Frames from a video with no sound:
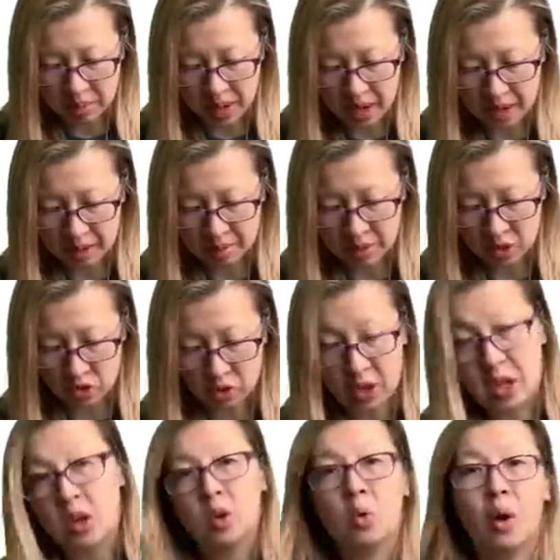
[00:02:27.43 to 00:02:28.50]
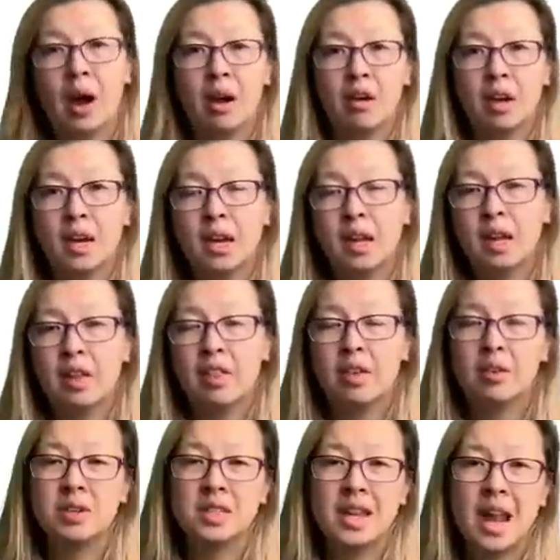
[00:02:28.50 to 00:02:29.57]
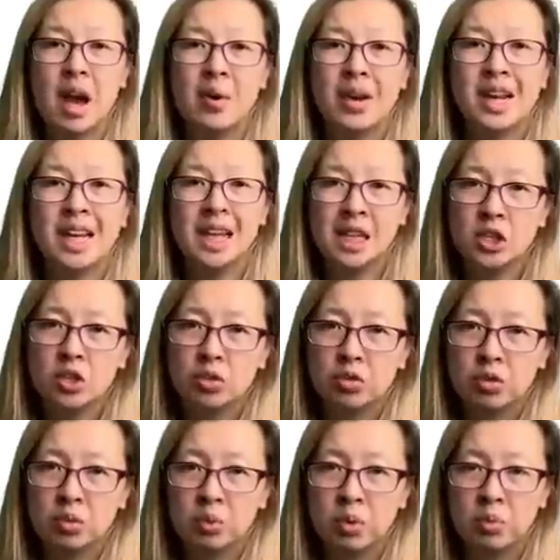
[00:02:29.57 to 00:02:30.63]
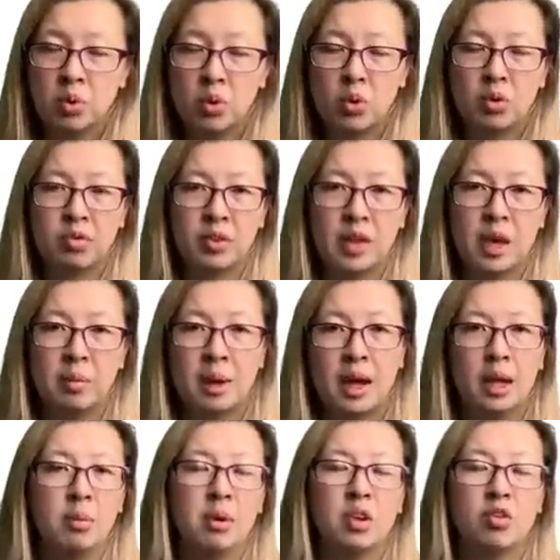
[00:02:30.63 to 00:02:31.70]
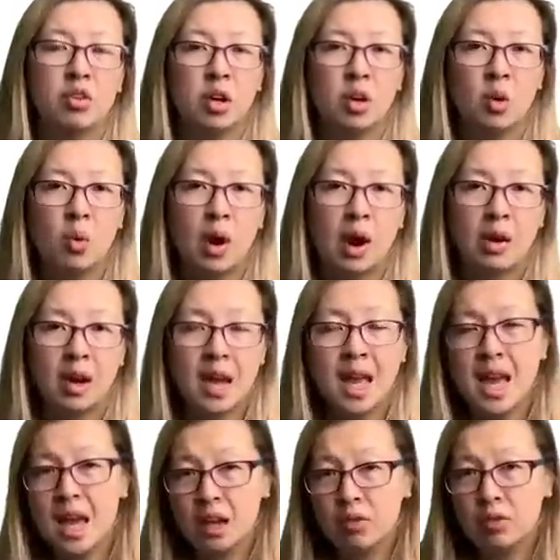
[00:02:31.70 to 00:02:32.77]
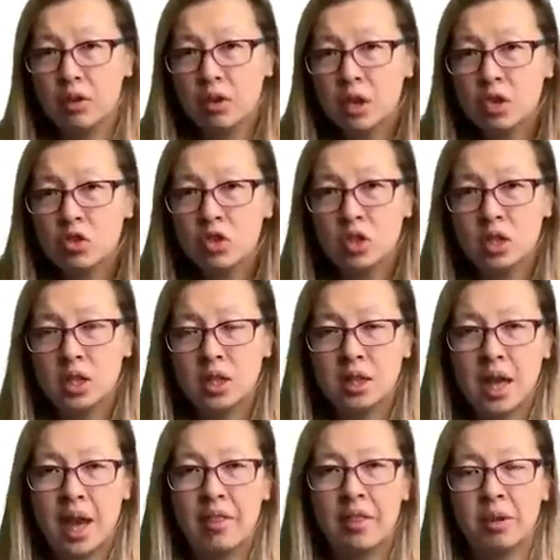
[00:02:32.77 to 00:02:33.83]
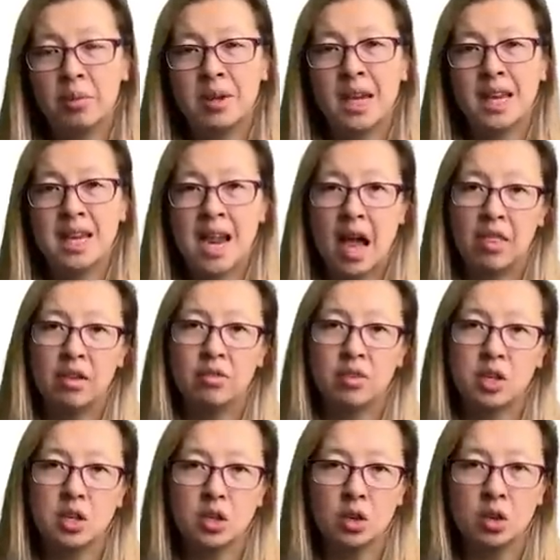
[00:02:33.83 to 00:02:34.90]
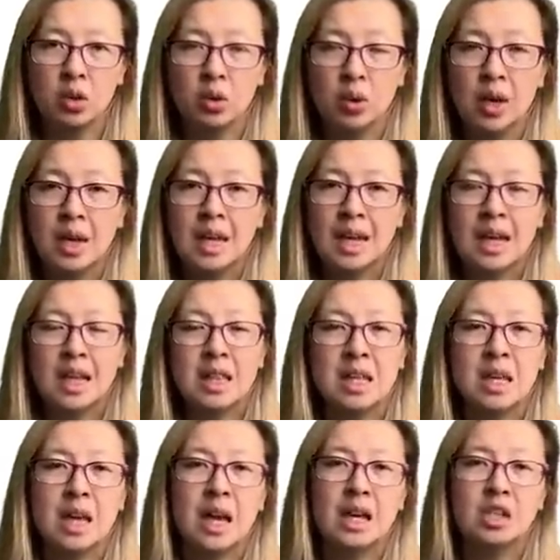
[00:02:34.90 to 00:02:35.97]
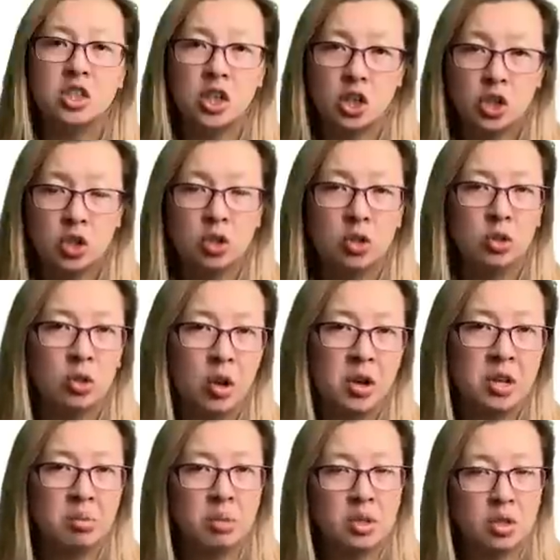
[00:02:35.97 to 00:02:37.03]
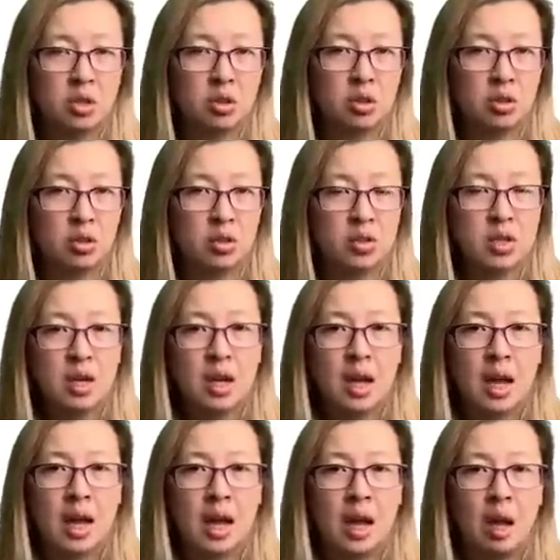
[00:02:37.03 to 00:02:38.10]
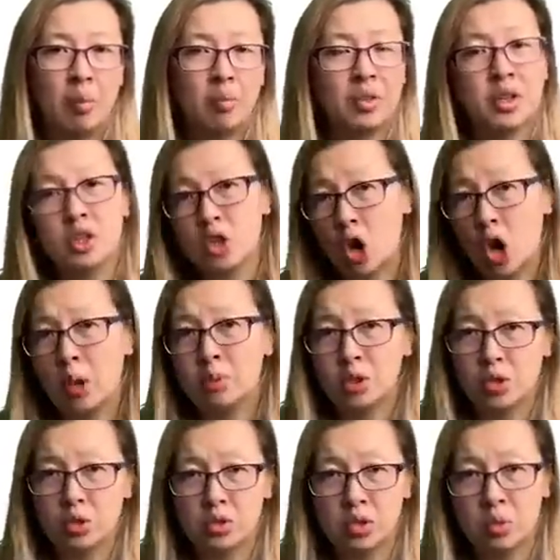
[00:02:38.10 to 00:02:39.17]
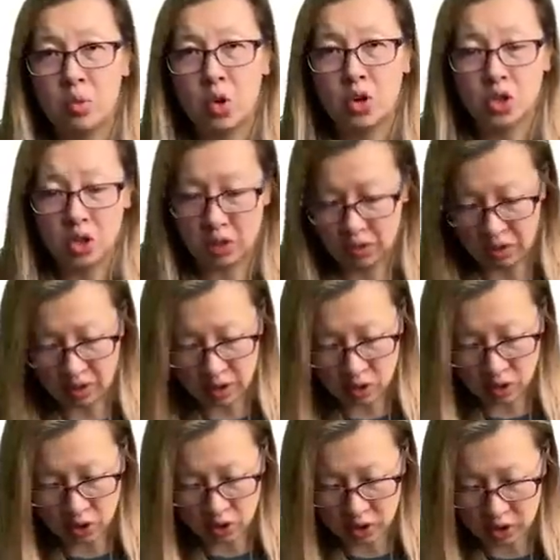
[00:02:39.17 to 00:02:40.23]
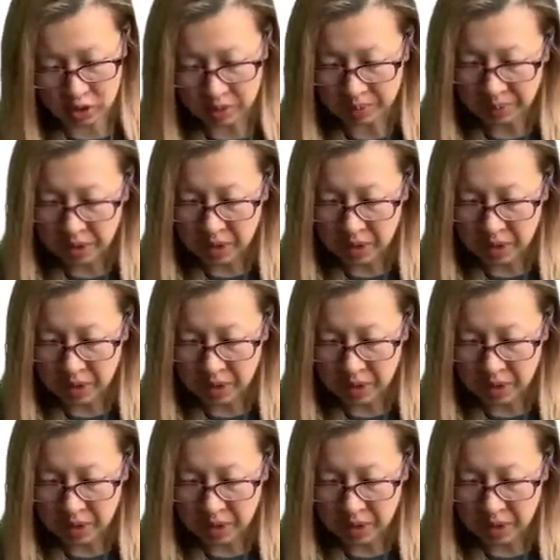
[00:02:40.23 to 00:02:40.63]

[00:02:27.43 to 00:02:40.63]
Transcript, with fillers: a parliamentary inquiry. There is now an interim report for that parliamentary inquiry, and if you're interested in that, there'll be another video in the additional learning materials um, that is optional to watch if you're interested.